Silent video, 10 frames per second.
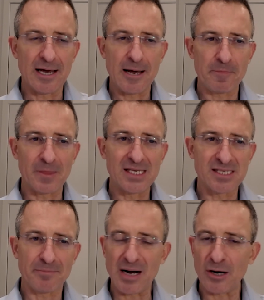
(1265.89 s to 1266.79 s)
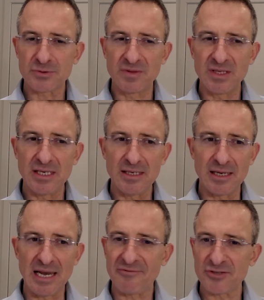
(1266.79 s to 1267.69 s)
um, is about
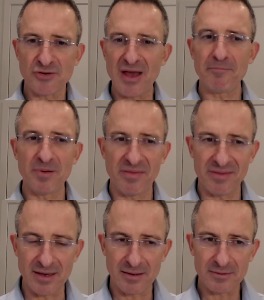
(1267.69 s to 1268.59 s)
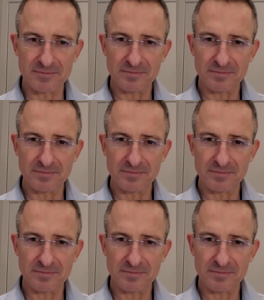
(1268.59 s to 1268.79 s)
the levels of empathy